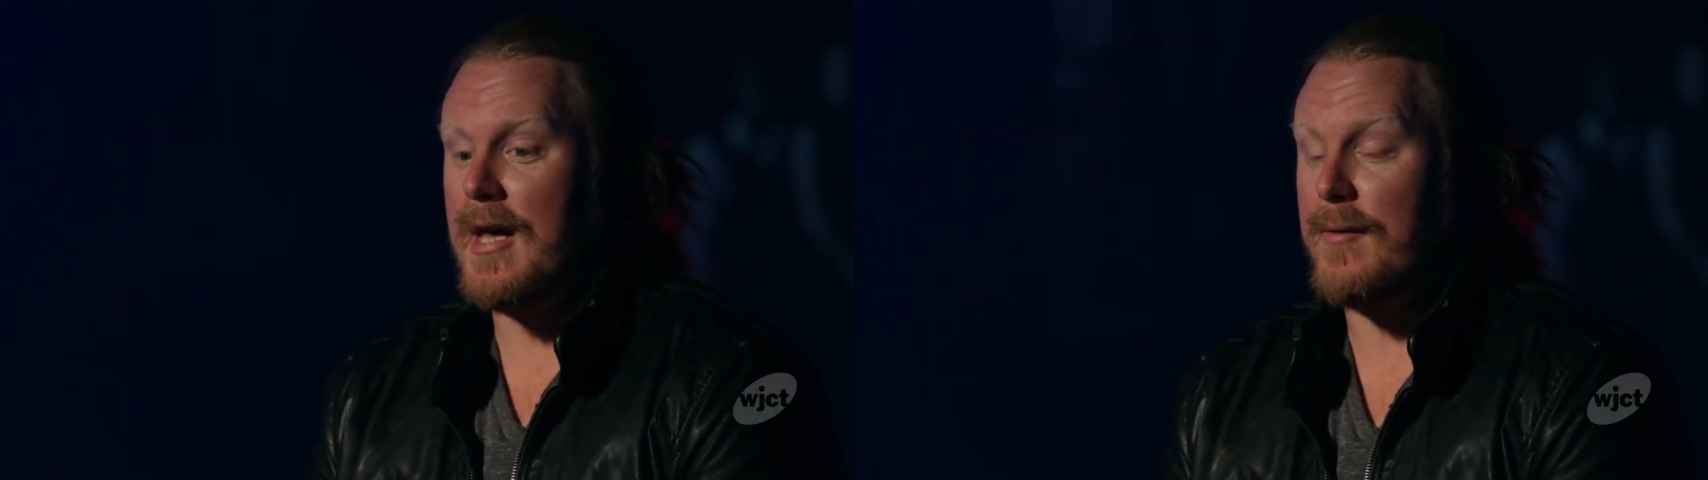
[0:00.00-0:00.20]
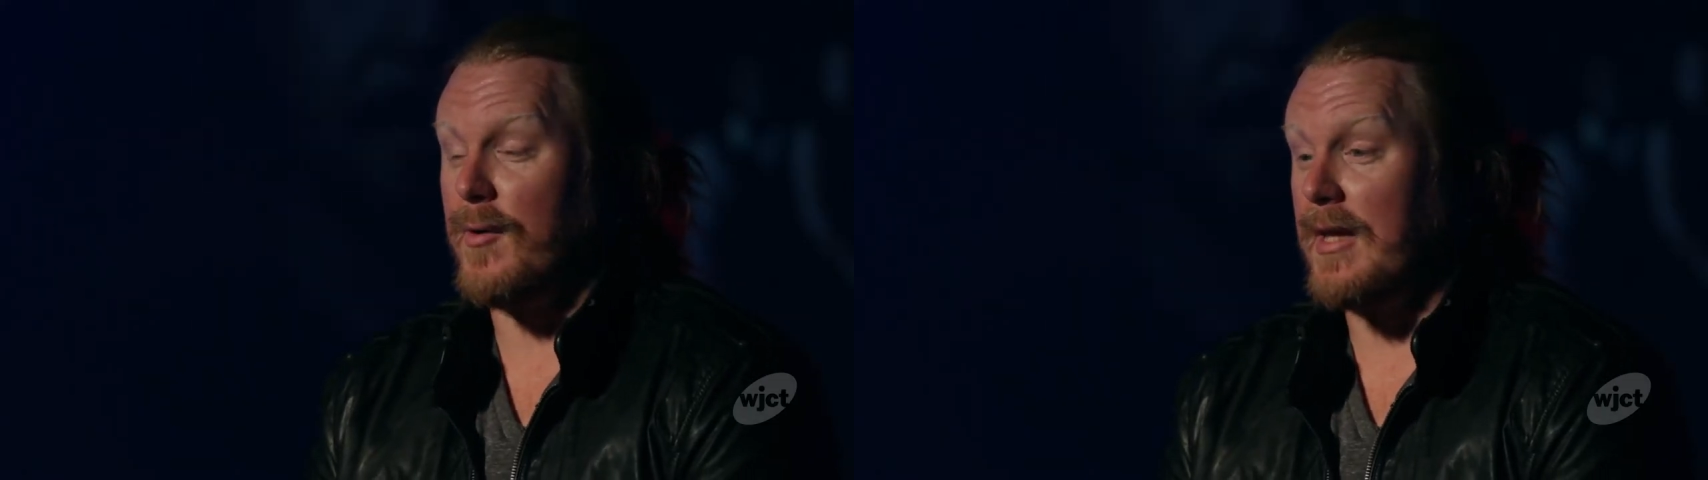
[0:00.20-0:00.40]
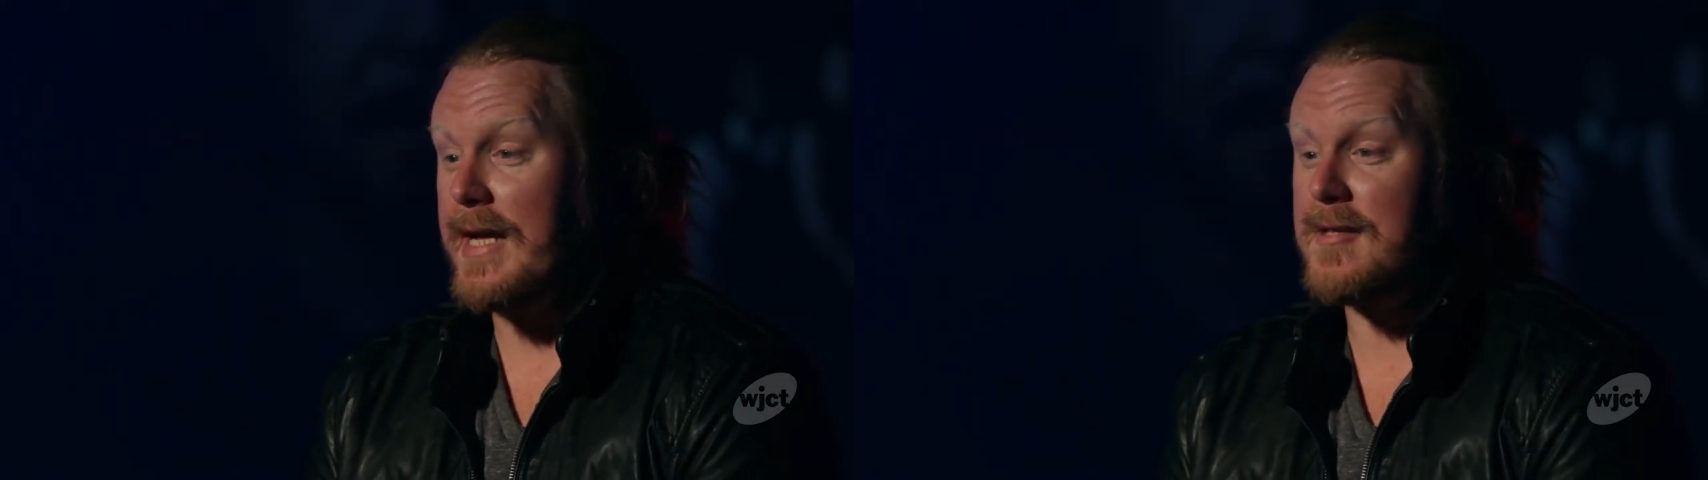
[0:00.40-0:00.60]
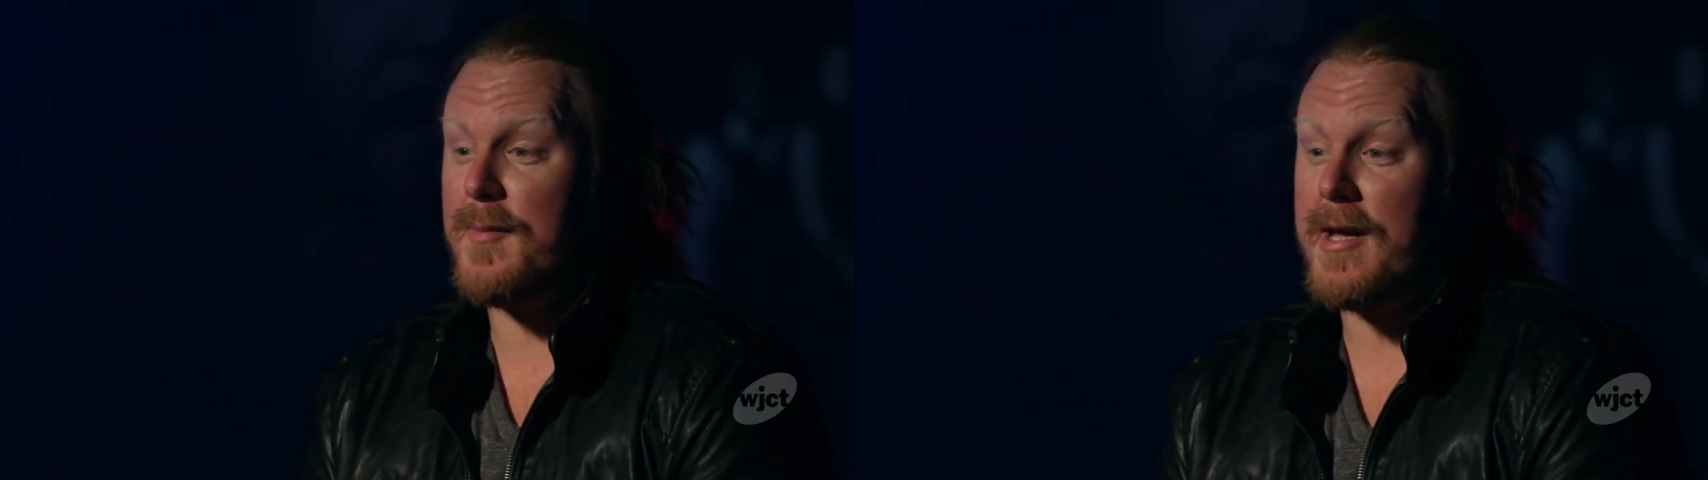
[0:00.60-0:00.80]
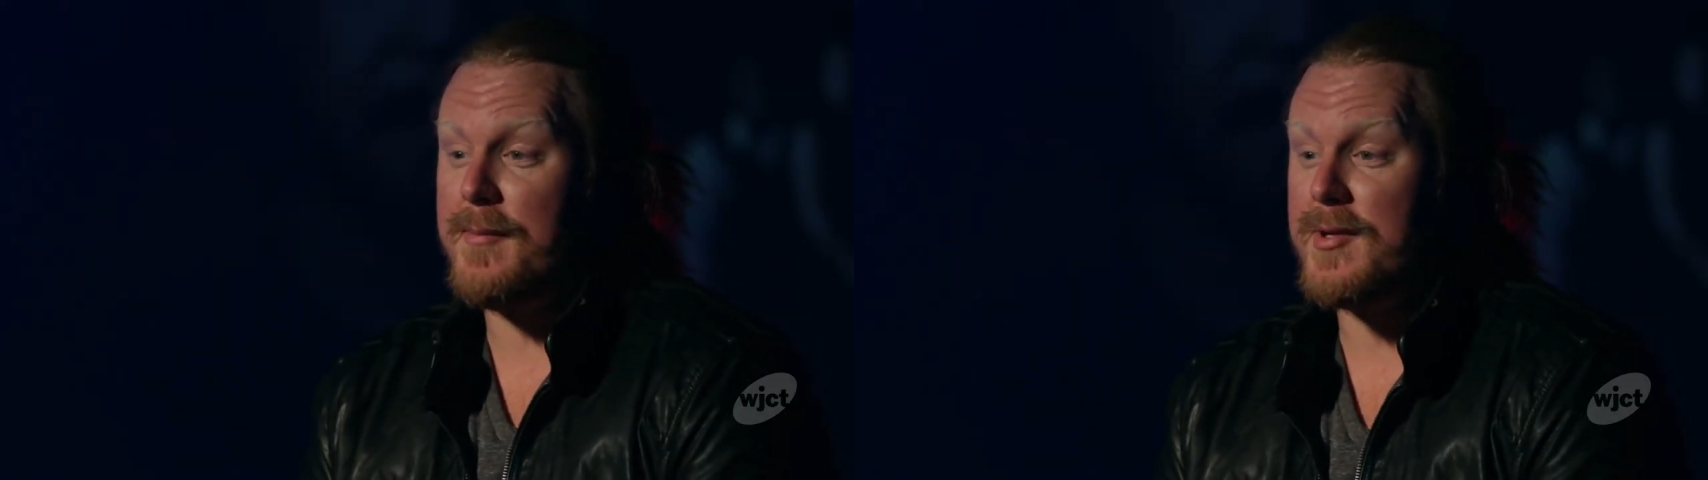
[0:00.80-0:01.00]
and relate to
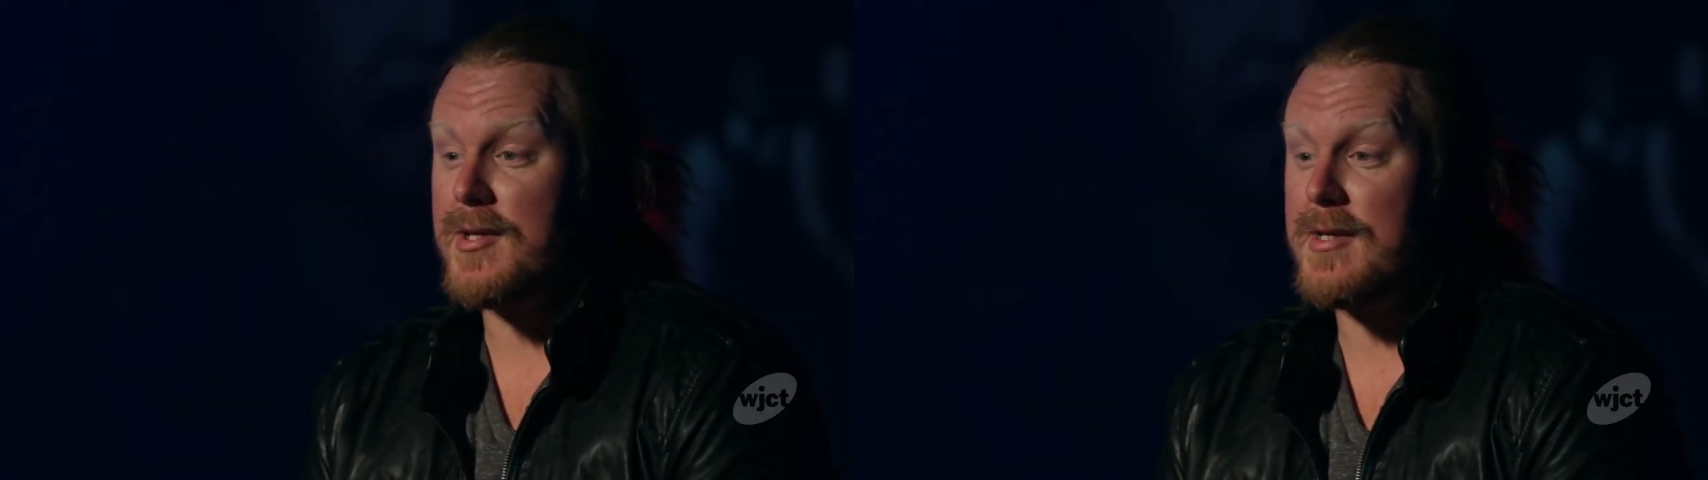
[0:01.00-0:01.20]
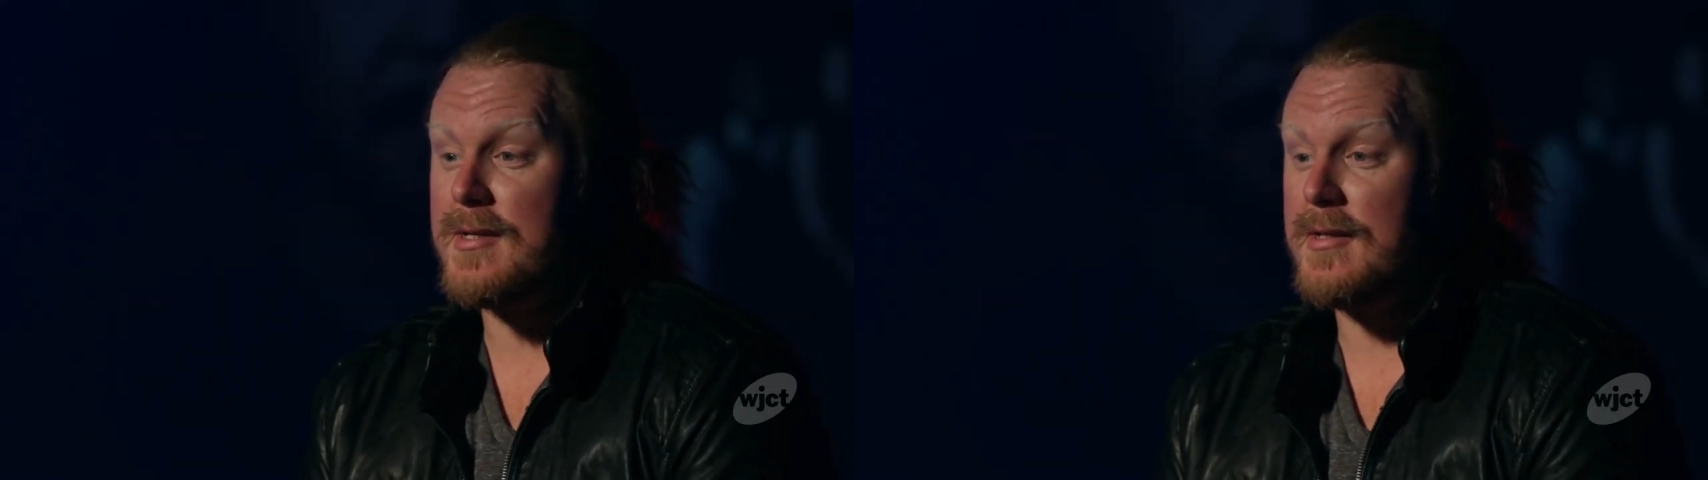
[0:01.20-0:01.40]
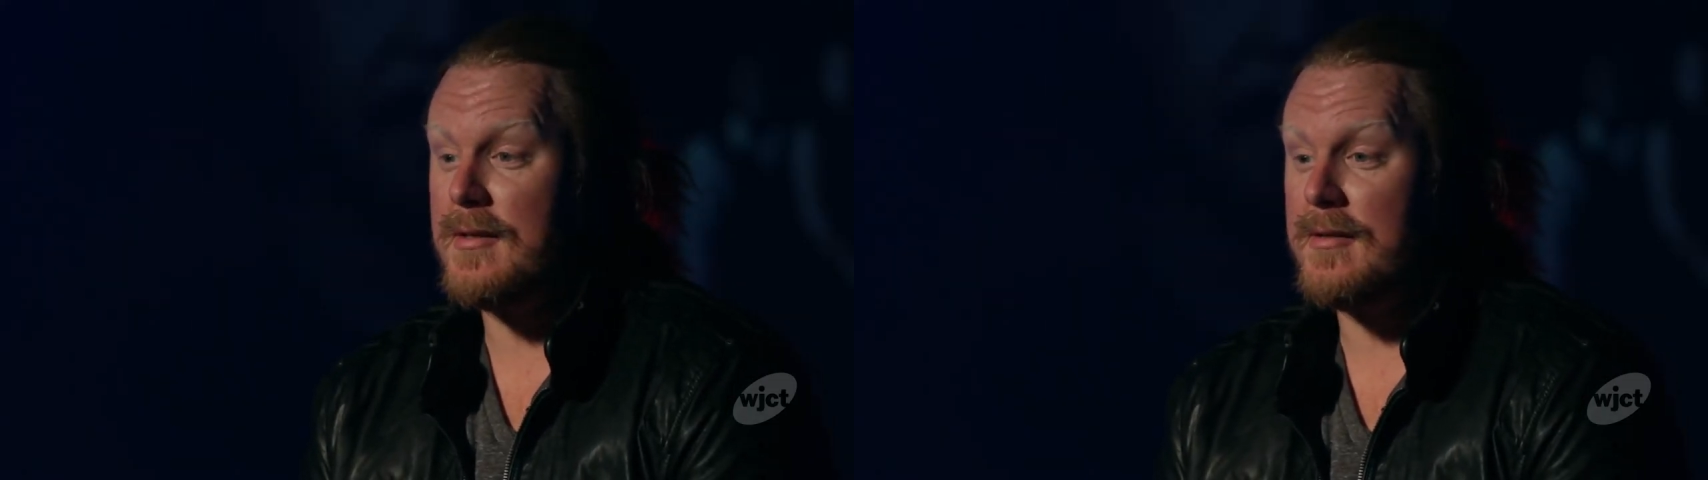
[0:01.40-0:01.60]
my images